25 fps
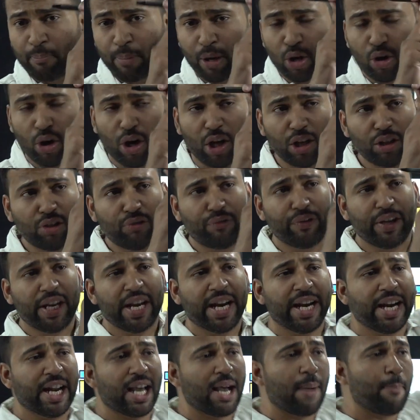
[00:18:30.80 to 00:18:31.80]
Because we
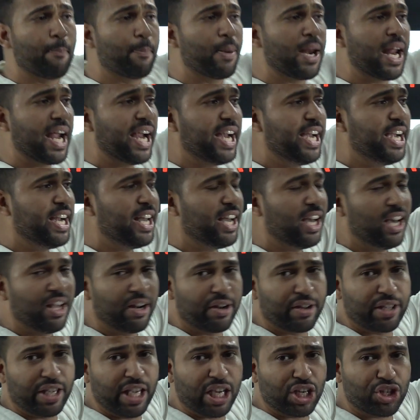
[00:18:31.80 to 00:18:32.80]
had applied
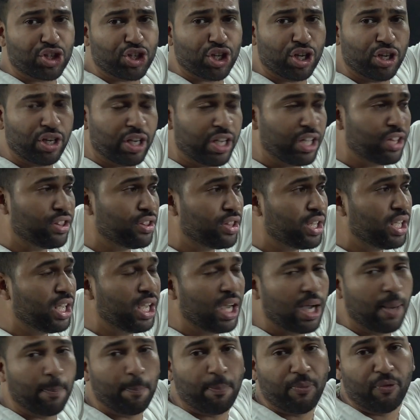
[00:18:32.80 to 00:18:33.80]
a reaction in the
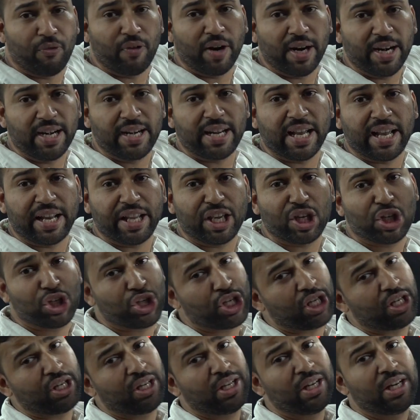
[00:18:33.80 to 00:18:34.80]
upward
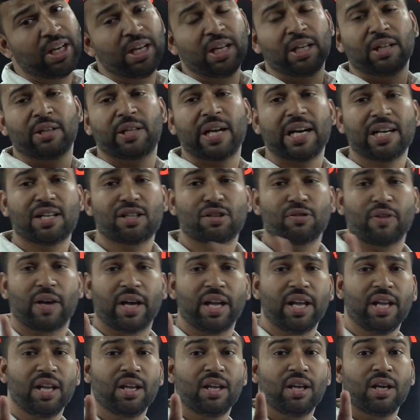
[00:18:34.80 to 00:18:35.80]
direction. That's
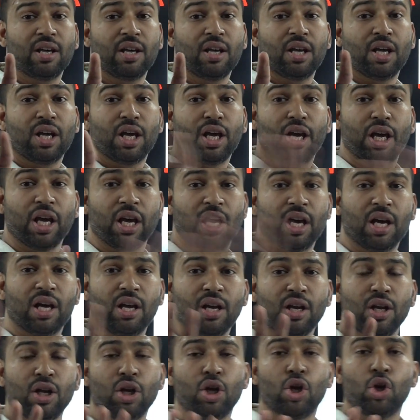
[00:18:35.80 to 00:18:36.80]
why
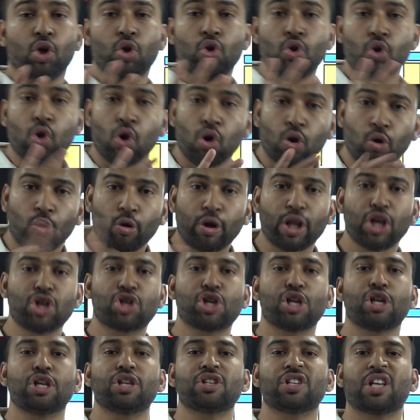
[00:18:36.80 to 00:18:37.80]
here no
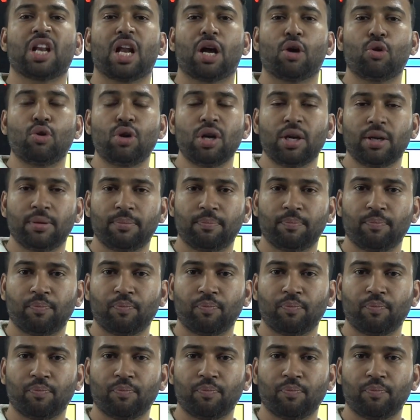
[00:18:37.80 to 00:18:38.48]
rotation is allowed.